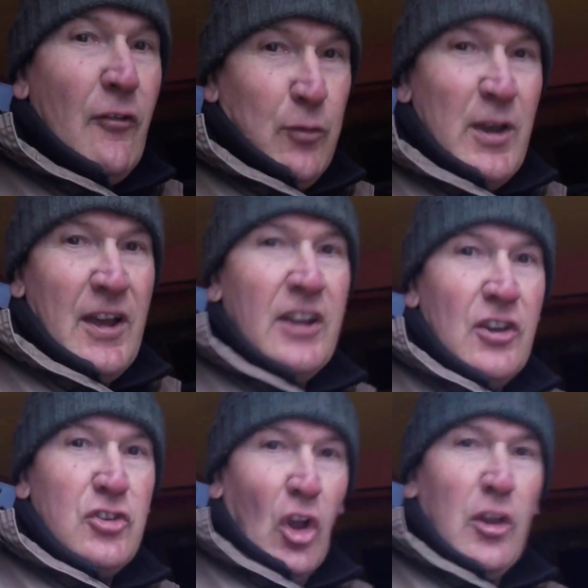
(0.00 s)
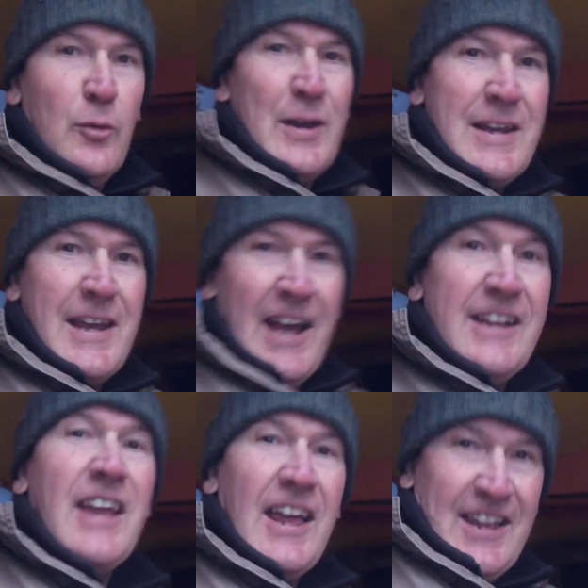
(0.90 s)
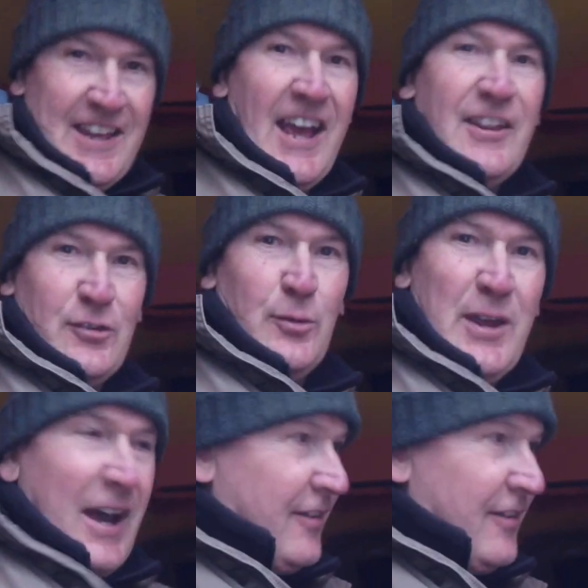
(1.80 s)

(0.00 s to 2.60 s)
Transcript: we had a jolly weekend? Yes, we have.